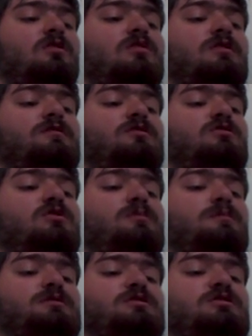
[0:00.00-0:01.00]
And I'll leave you to
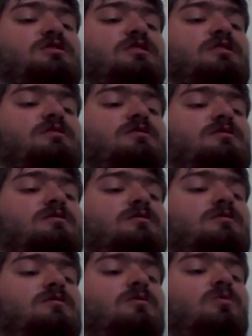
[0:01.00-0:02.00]
your business then.
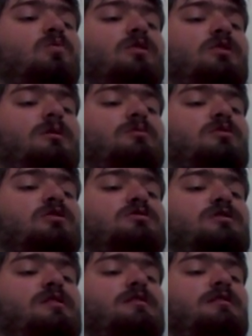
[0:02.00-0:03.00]
Will you come to
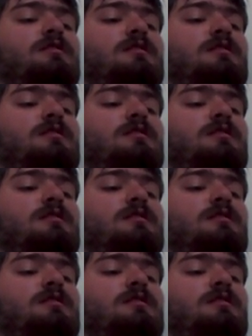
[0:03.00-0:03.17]
lunch later?